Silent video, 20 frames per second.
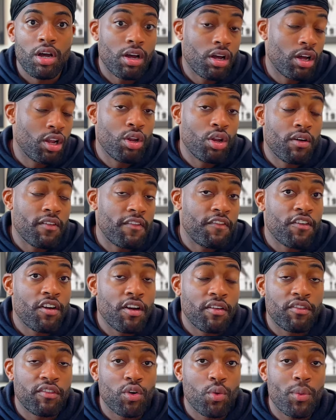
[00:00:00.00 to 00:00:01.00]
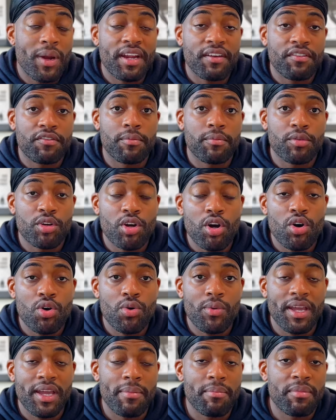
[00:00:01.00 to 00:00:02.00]
a lot further away from goal
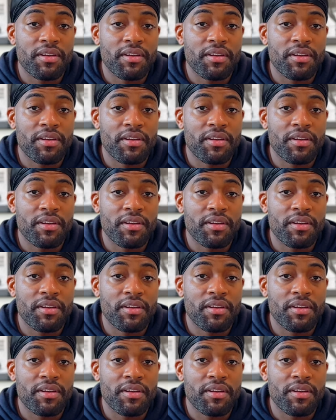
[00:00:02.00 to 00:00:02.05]
in